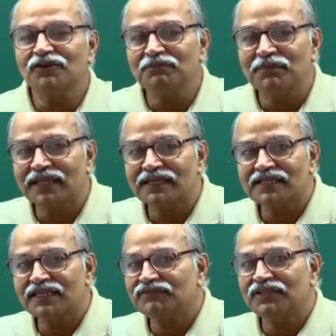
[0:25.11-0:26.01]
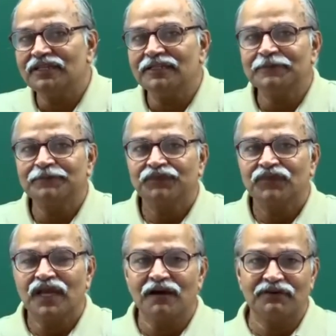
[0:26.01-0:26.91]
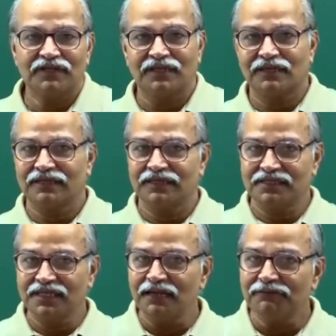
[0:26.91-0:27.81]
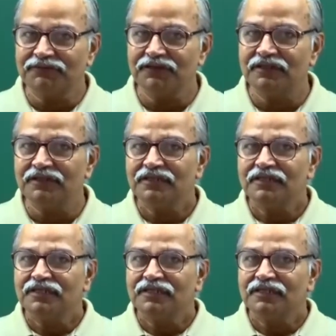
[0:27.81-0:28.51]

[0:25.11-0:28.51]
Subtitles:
of magnetic field. Our earth itself